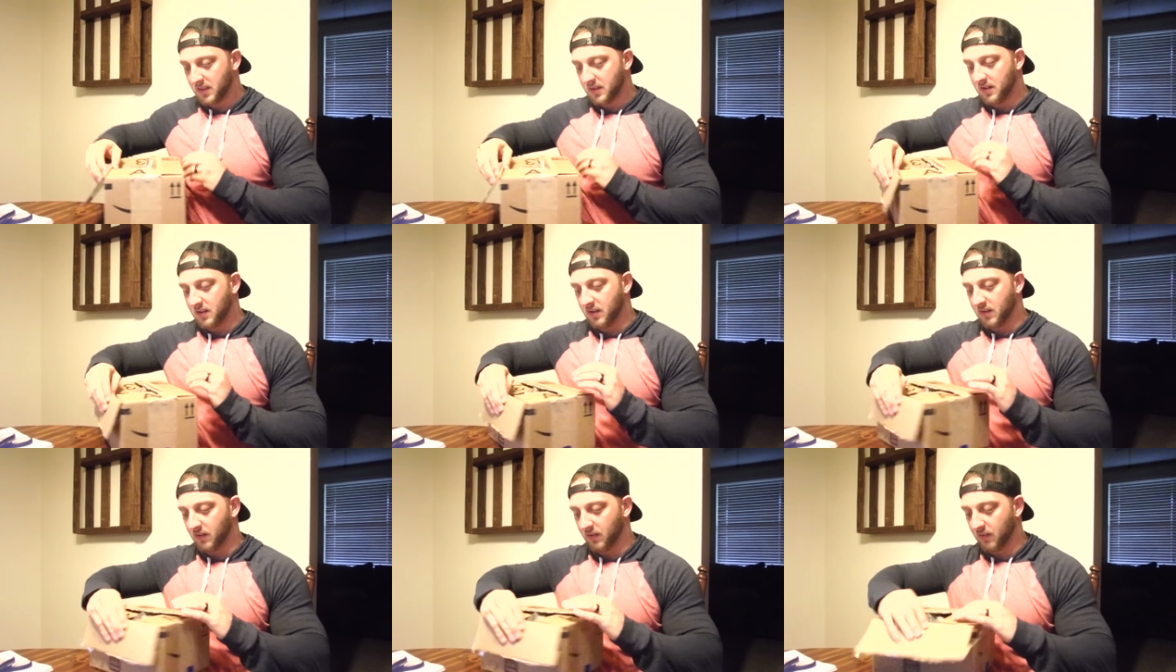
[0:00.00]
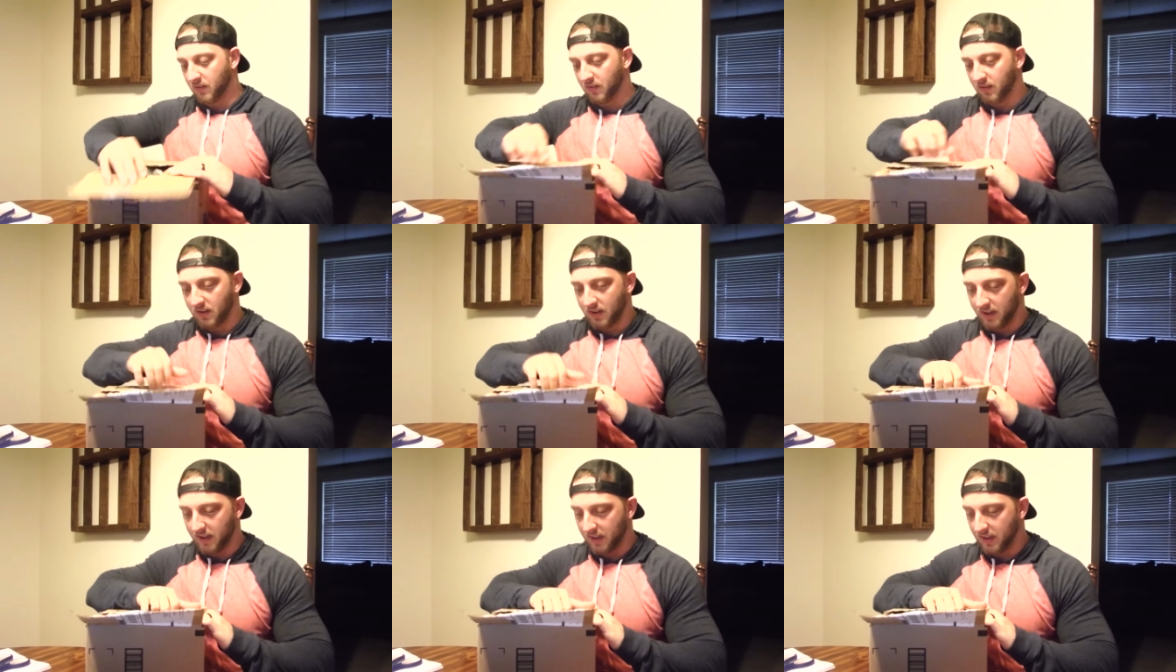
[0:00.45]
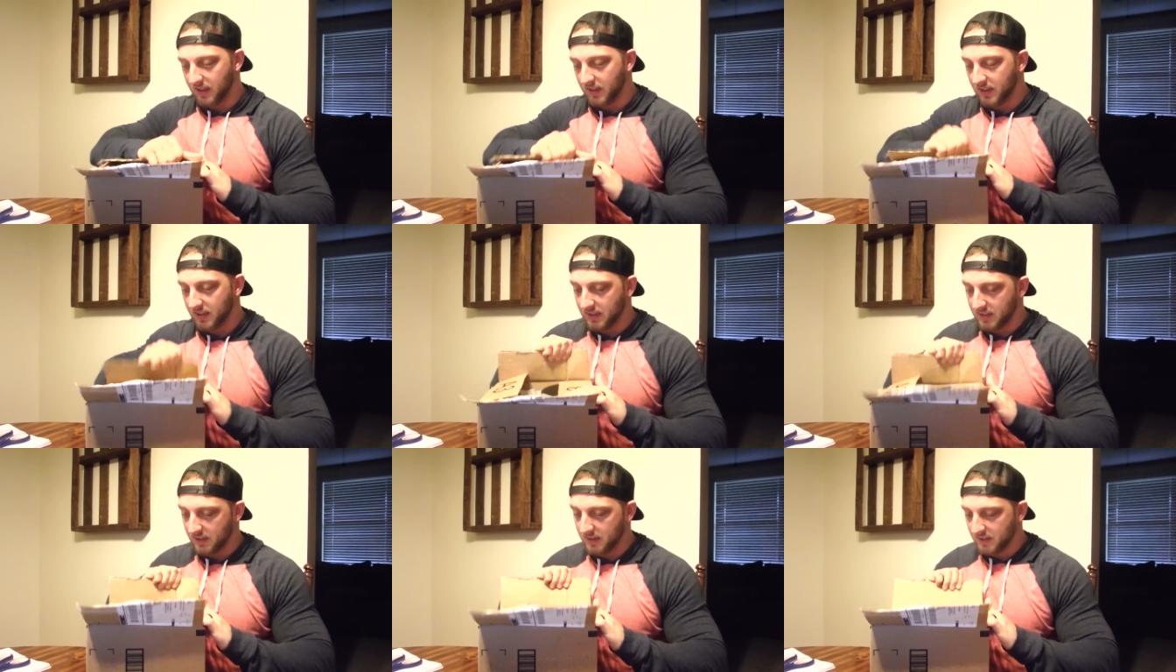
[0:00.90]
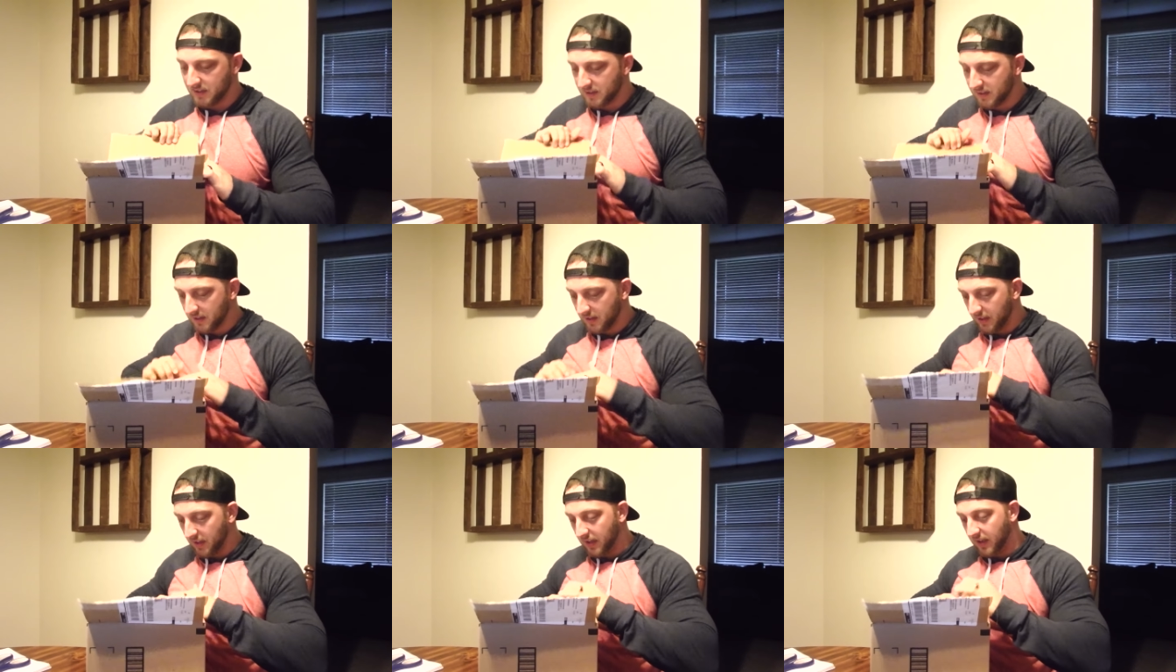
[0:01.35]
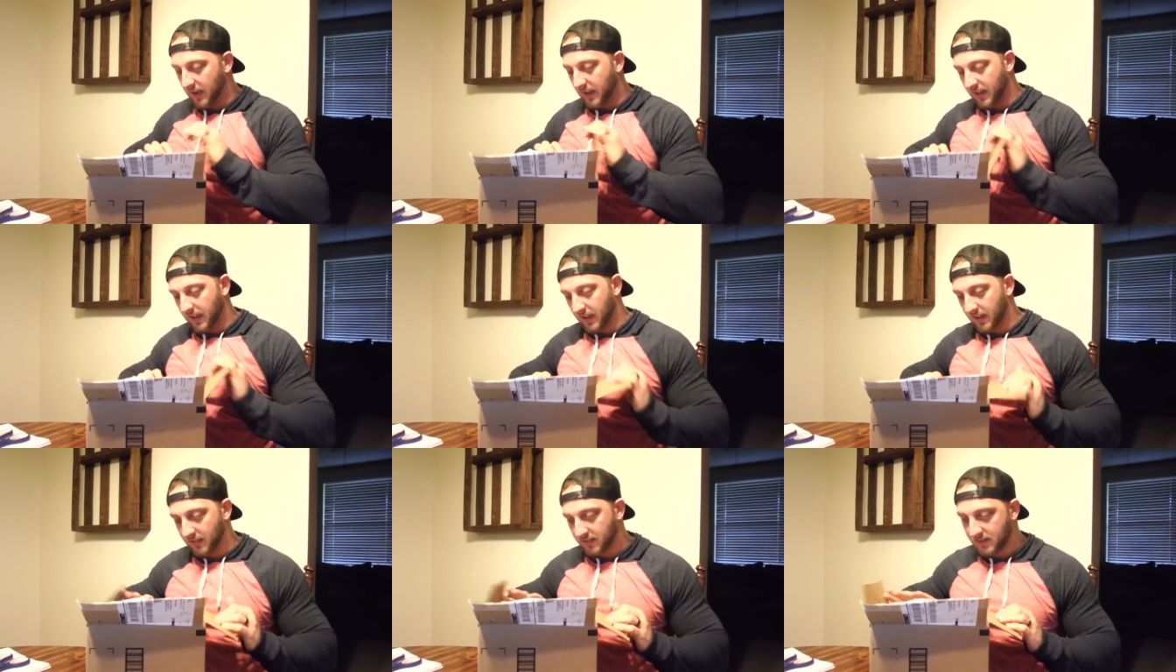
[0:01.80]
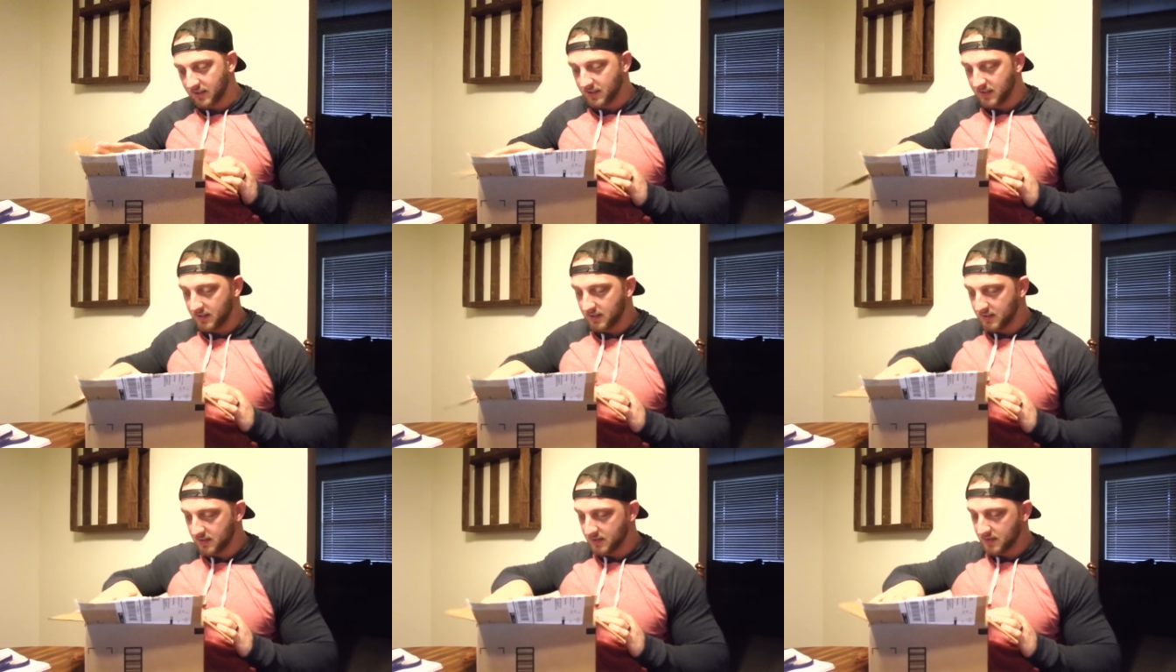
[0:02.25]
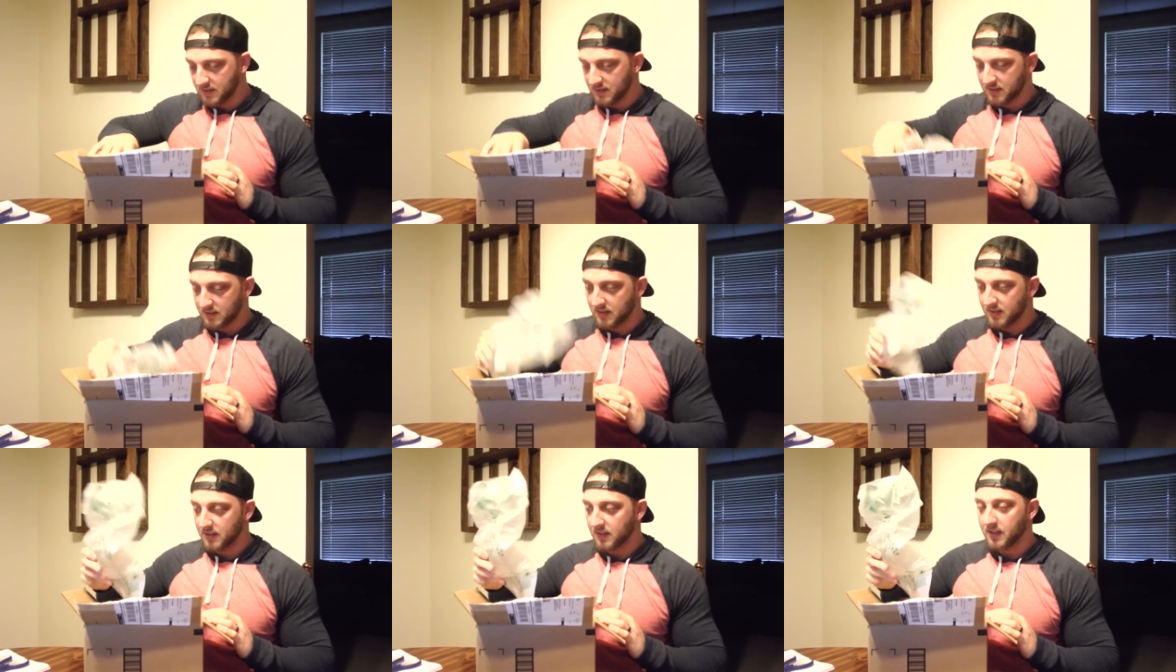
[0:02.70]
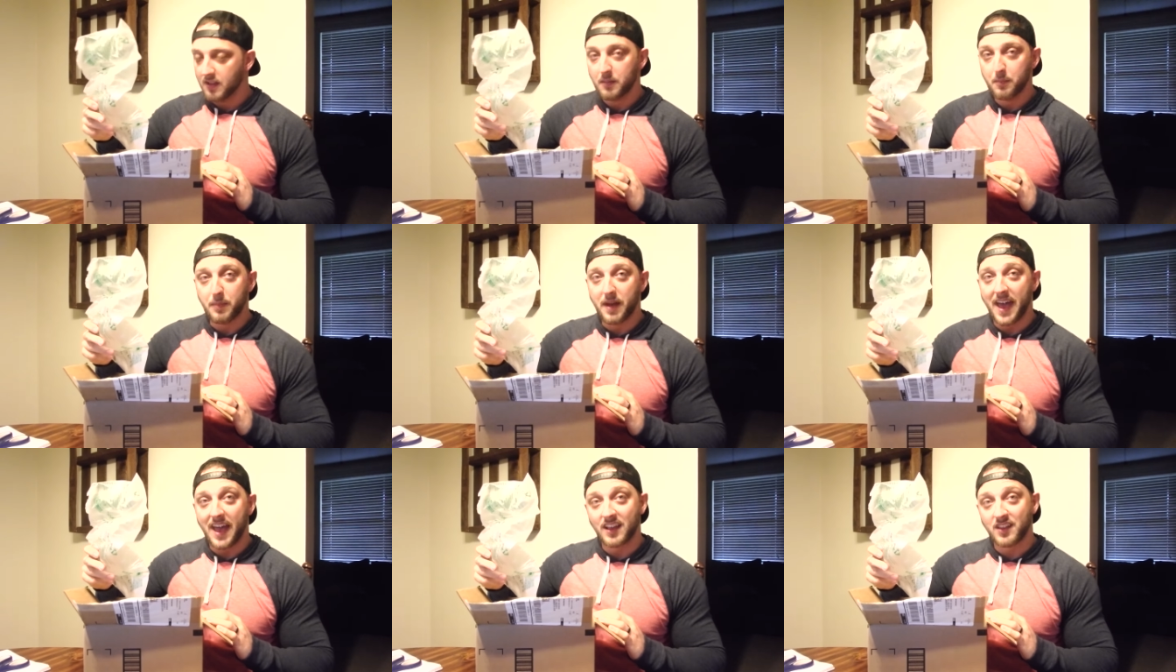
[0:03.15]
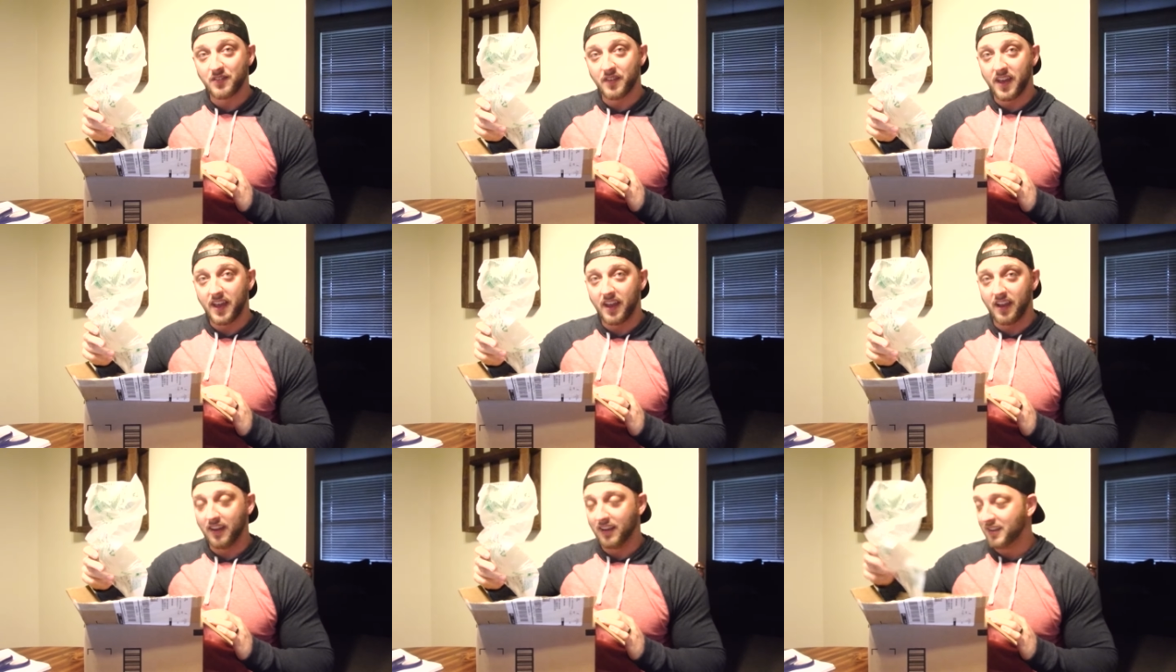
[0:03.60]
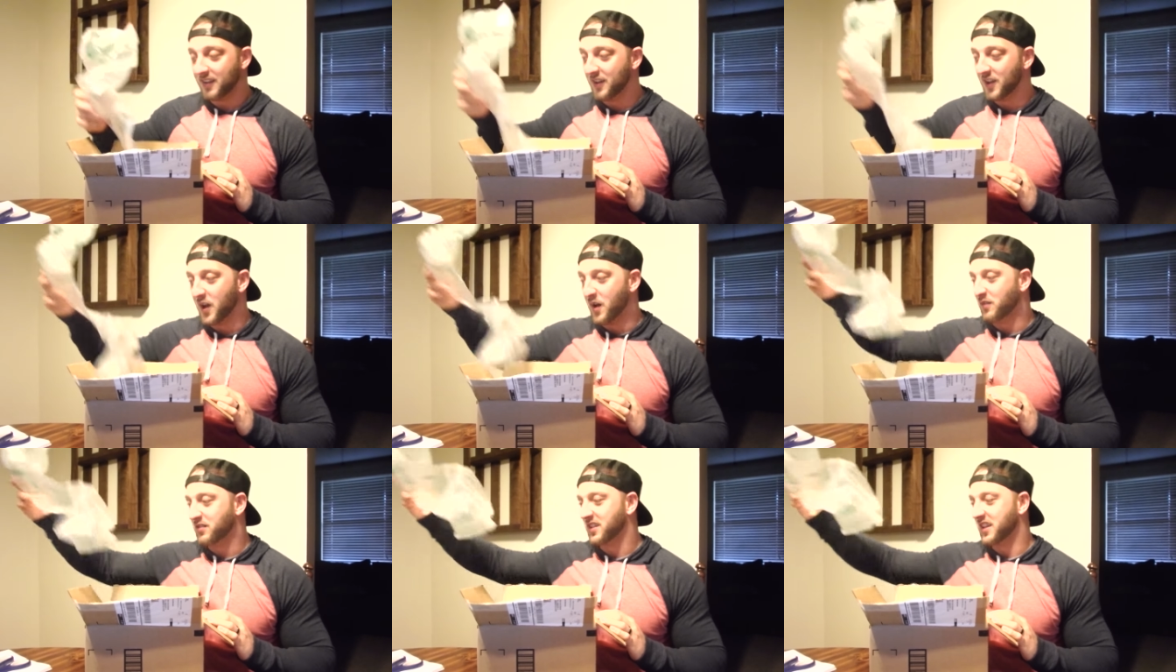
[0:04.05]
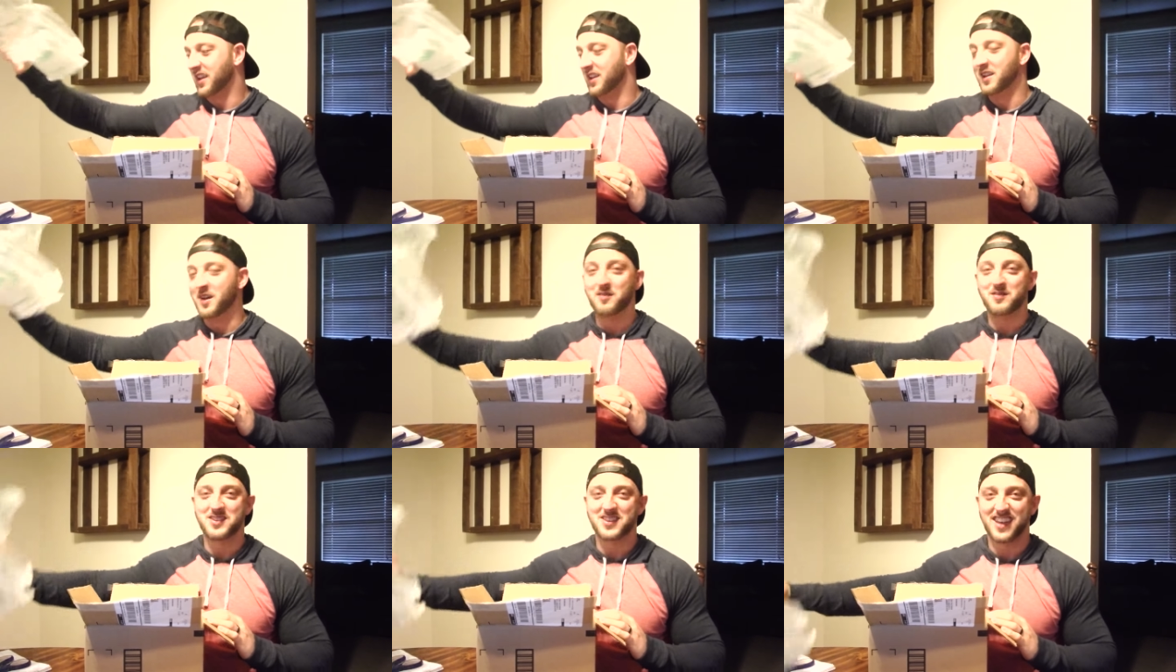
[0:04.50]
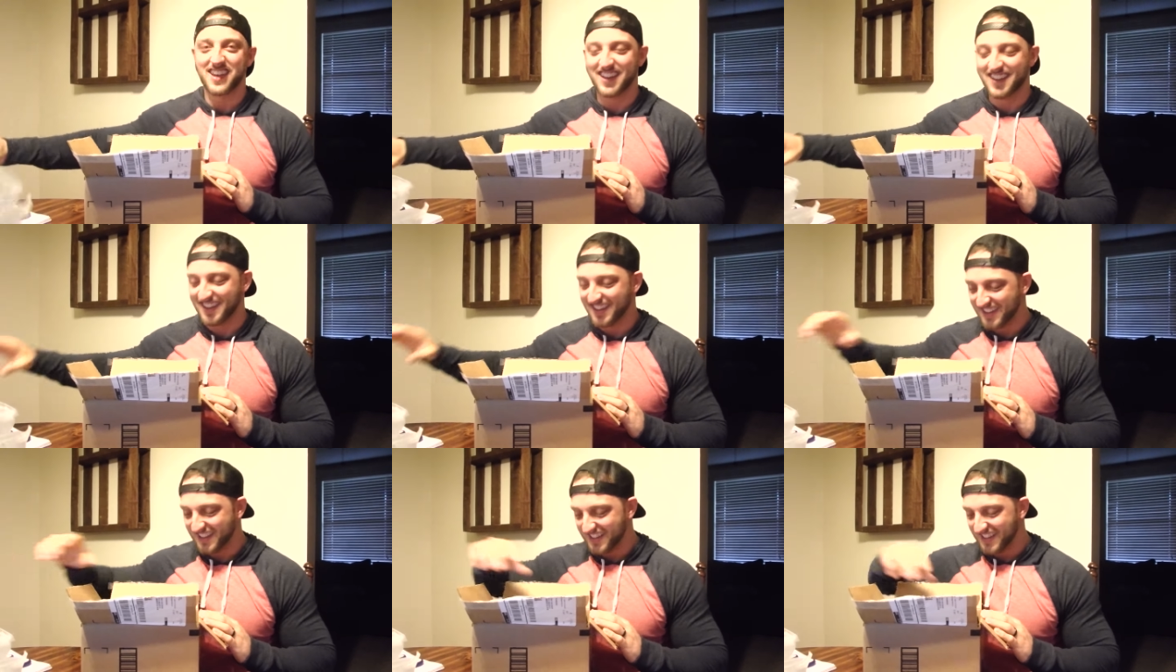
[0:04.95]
All right, it is bags of air. No, I'm just kidding, I'm just kidding.